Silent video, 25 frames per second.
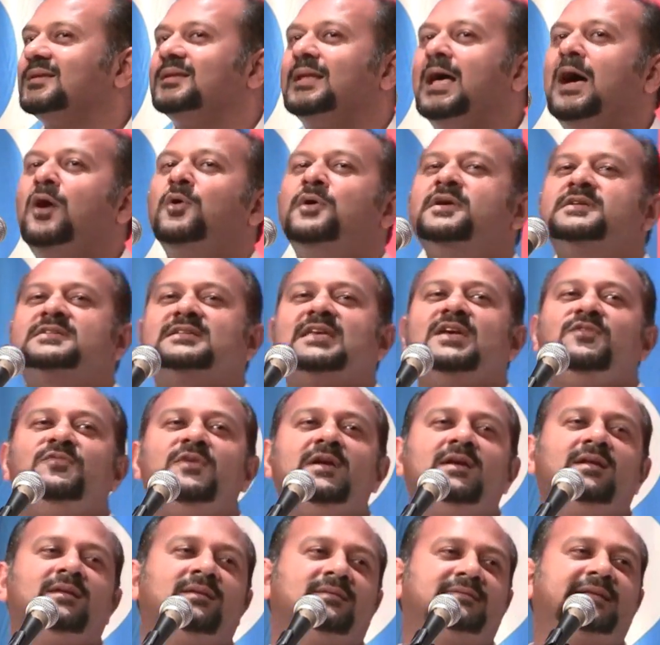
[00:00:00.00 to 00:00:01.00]
Now he's
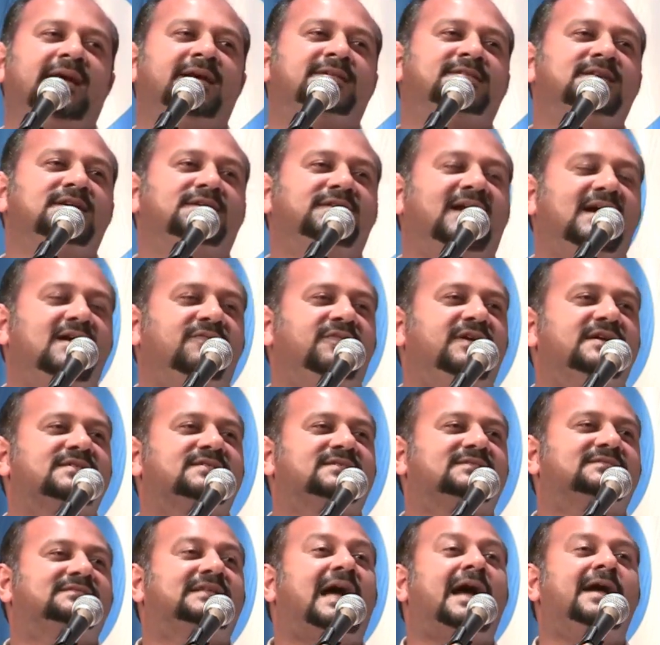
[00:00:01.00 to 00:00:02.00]
giving taxi
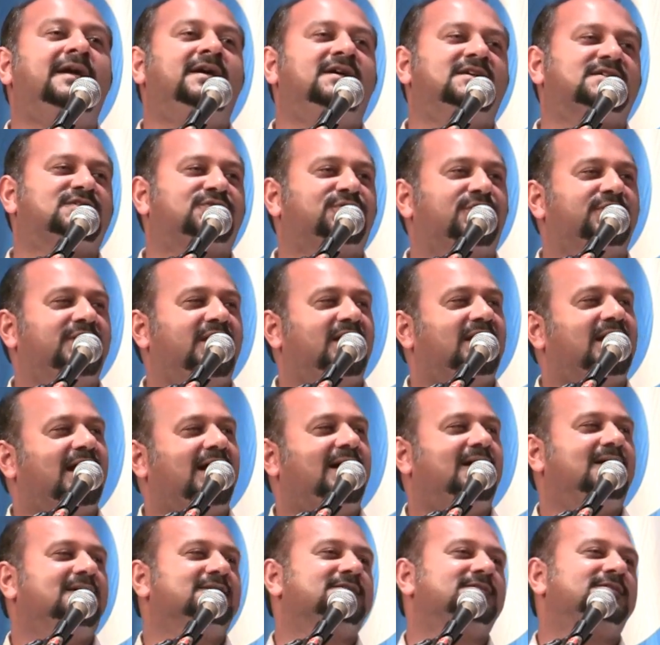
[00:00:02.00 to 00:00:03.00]
drivers tires for their
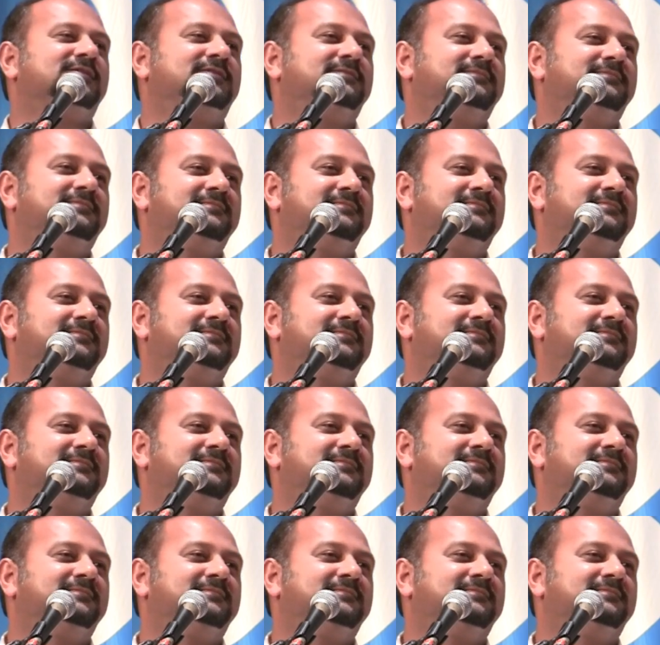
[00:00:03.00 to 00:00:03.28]
cars.